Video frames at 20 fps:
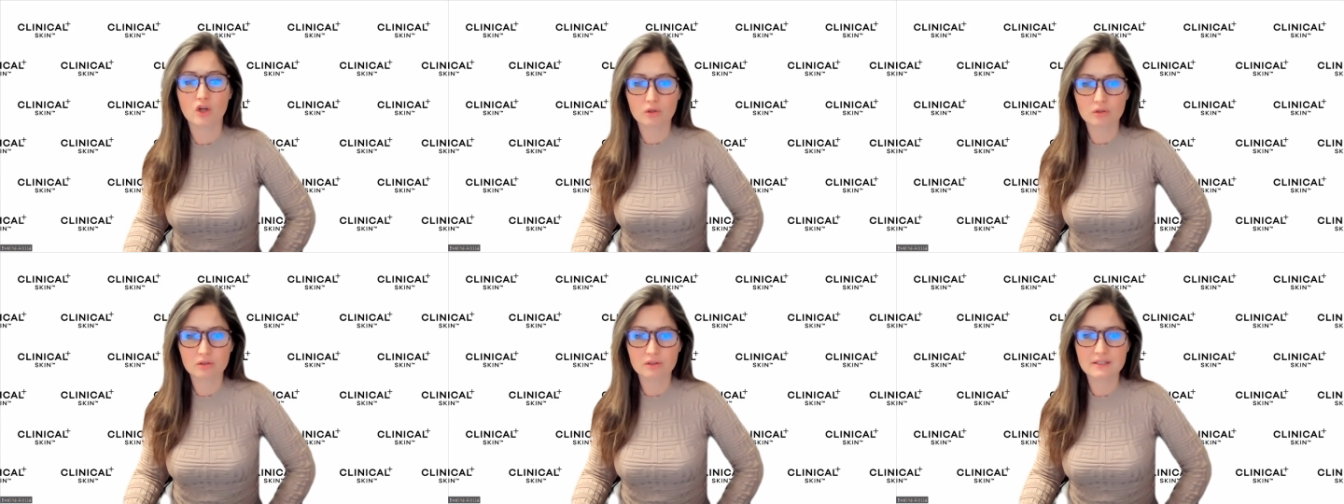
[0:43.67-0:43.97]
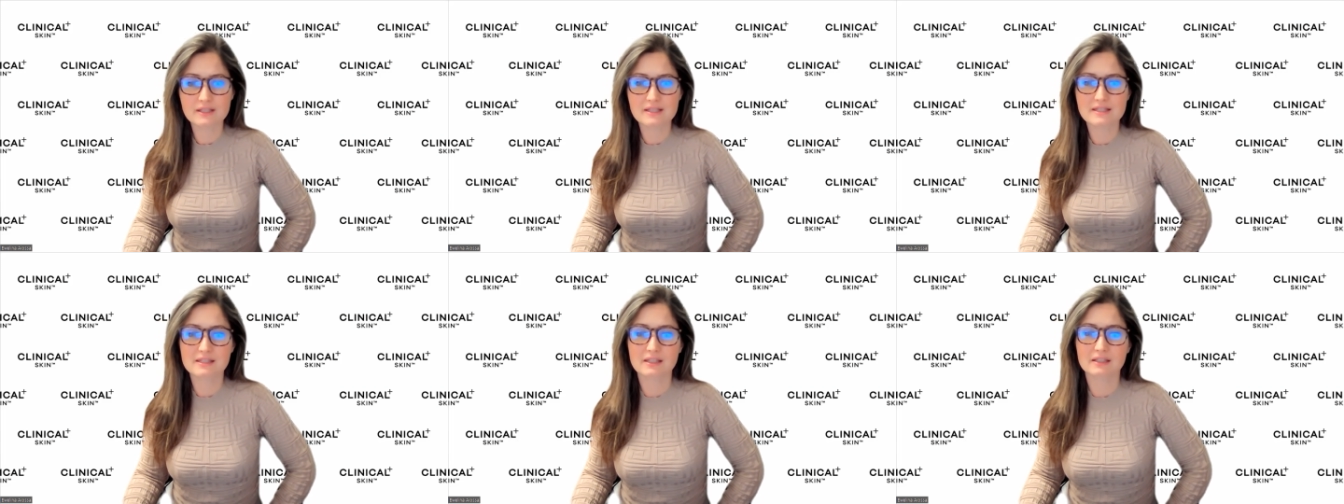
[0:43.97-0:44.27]

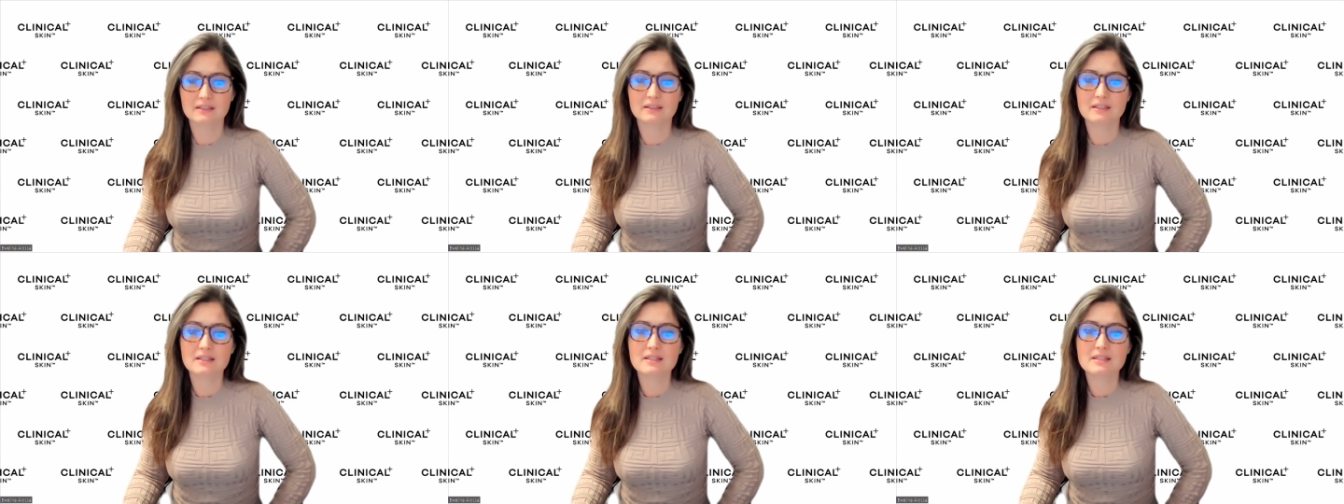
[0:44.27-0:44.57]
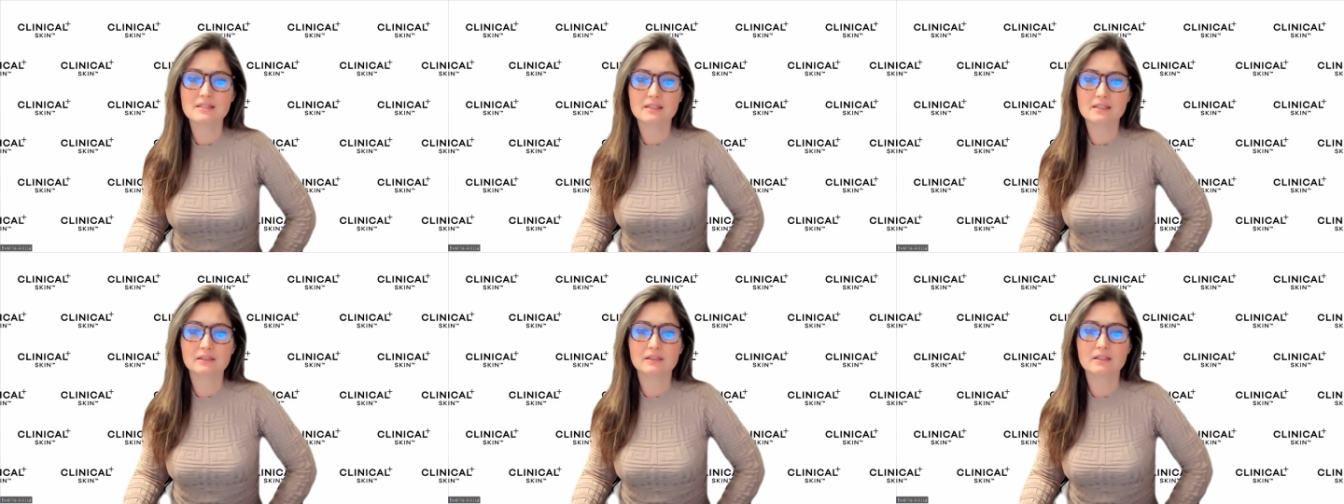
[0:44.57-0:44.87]
only
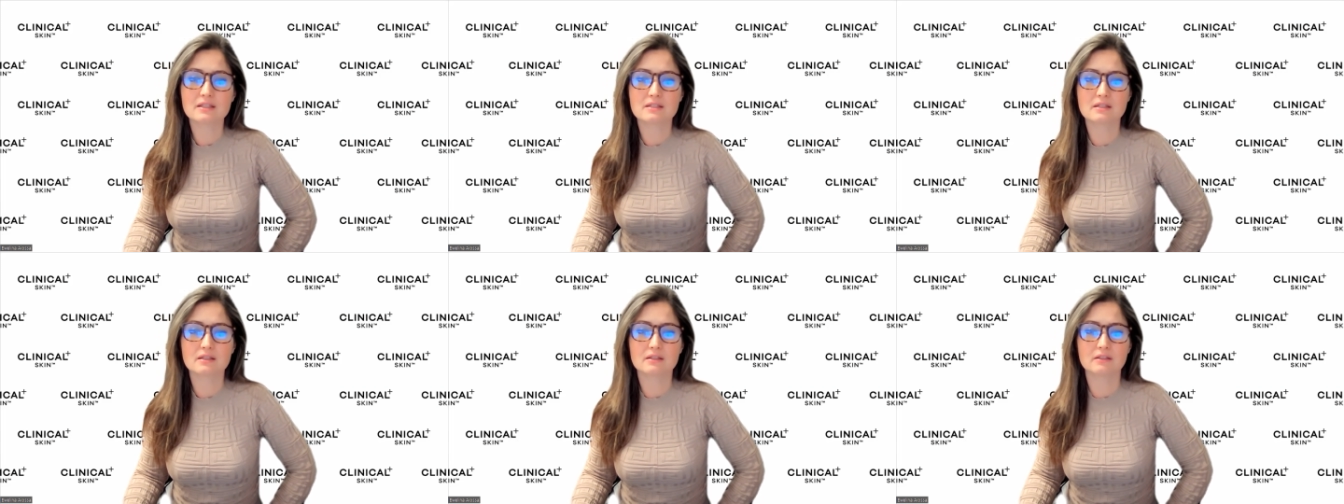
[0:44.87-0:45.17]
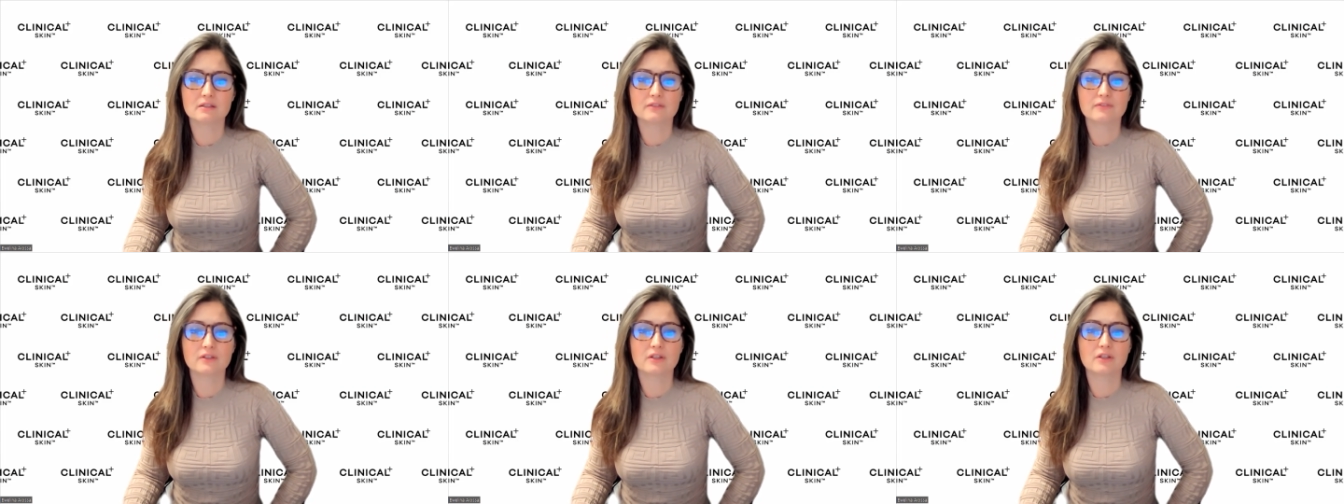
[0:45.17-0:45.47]
statistically
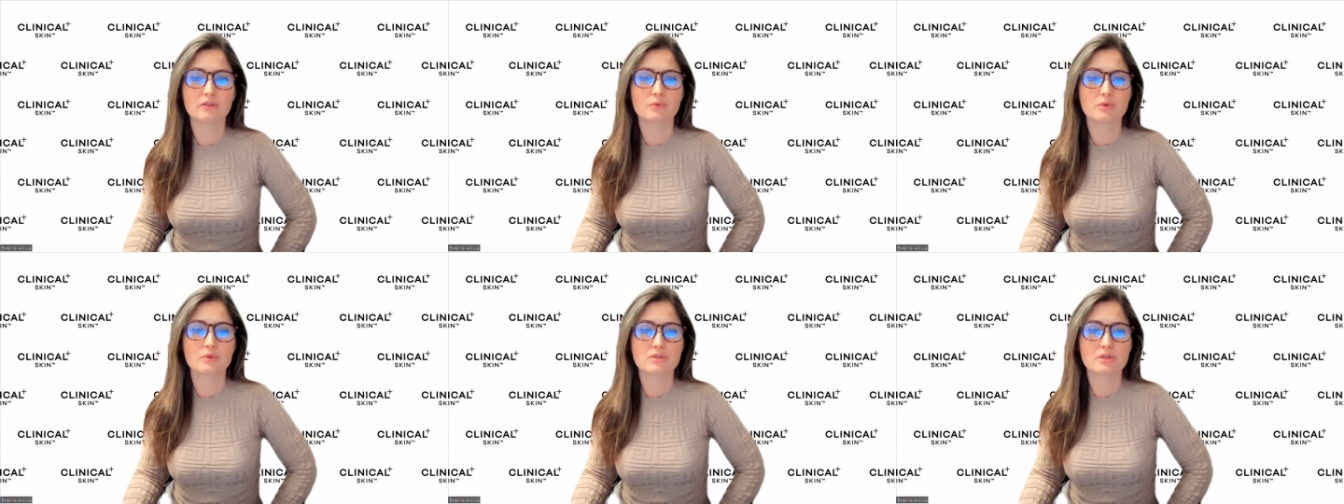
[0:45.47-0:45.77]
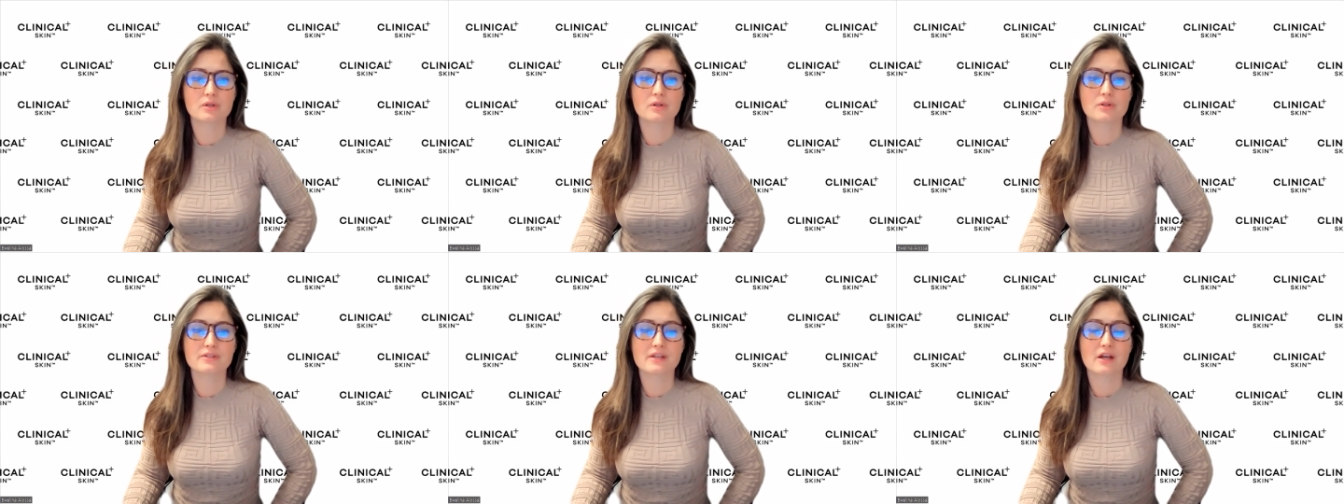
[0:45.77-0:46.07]
significant
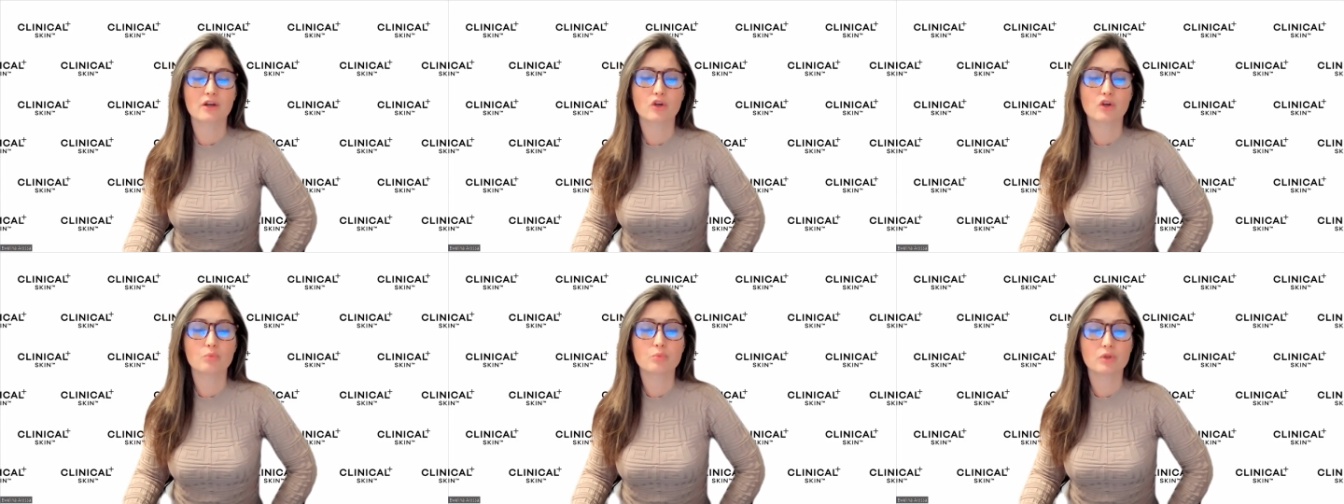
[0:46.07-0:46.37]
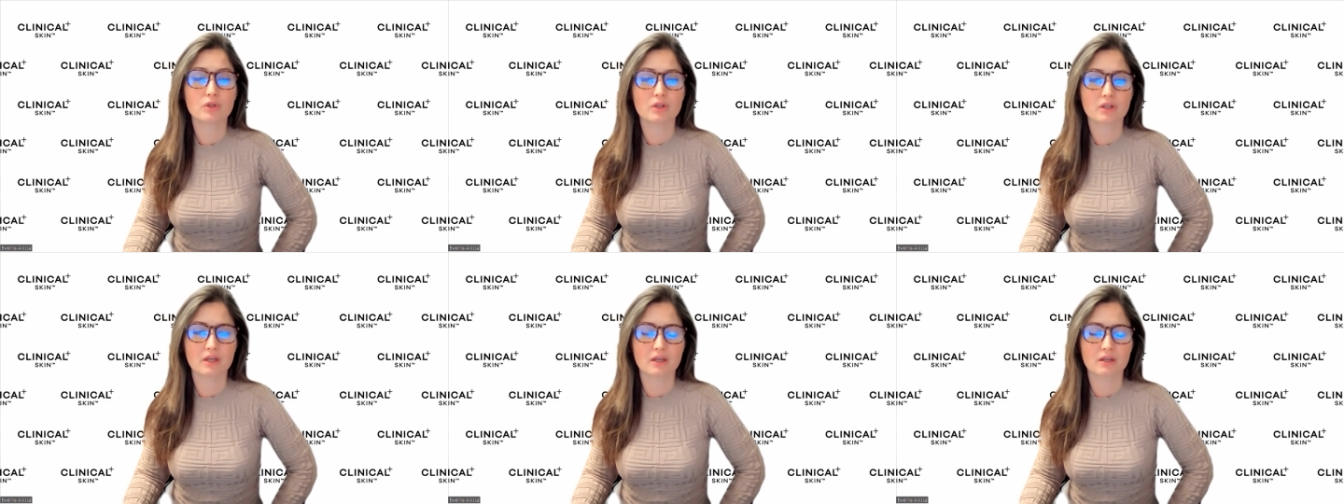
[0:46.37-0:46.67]
results are
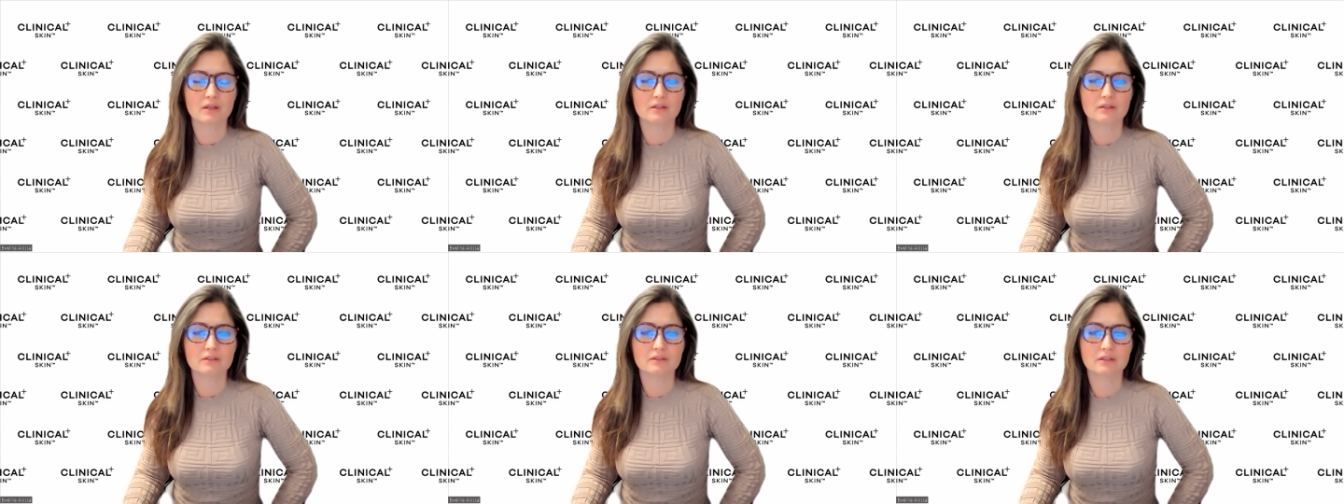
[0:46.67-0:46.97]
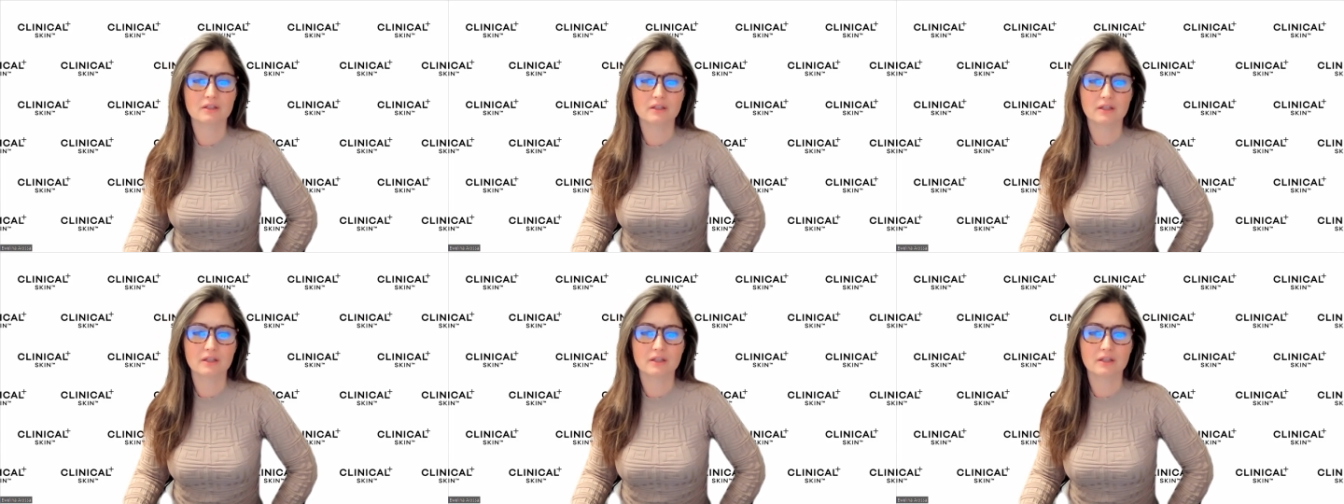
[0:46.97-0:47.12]
communicated.